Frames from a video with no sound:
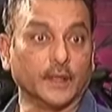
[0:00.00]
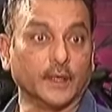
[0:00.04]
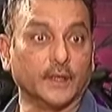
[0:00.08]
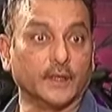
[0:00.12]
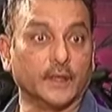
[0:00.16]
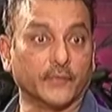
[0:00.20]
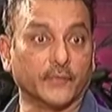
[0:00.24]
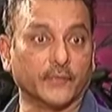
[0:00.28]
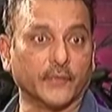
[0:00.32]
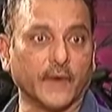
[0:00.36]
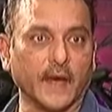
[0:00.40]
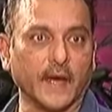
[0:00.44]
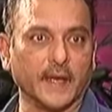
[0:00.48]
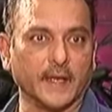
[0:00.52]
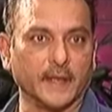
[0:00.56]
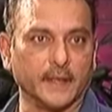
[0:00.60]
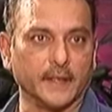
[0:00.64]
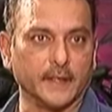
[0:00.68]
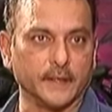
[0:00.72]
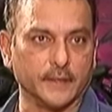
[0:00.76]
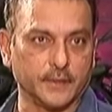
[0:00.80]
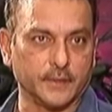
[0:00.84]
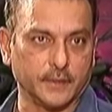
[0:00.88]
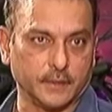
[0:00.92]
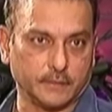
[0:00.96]
can defy
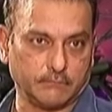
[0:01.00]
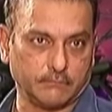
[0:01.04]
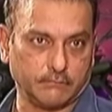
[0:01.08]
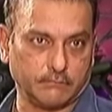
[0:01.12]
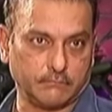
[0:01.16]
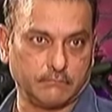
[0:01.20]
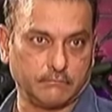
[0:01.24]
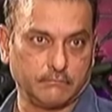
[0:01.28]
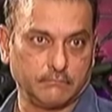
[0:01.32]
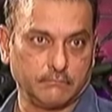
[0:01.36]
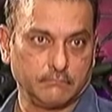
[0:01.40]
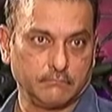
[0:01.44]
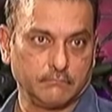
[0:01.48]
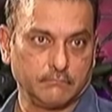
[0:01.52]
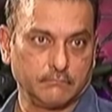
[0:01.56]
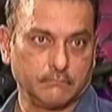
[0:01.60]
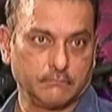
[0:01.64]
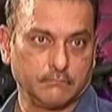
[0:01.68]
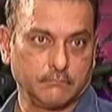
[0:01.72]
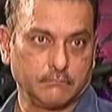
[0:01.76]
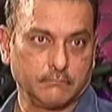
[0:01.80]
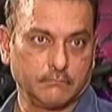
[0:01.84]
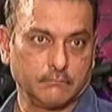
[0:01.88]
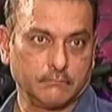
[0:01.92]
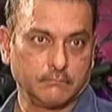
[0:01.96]
age.
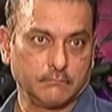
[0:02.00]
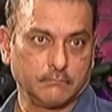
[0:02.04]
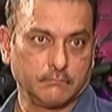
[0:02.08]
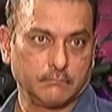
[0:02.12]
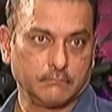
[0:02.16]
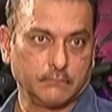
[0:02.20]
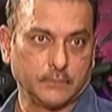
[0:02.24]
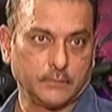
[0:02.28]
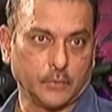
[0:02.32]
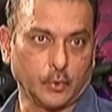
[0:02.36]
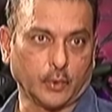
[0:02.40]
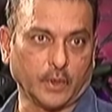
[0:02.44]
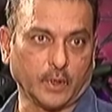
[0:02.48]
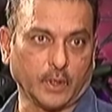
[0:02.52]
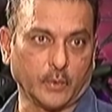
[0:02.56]
You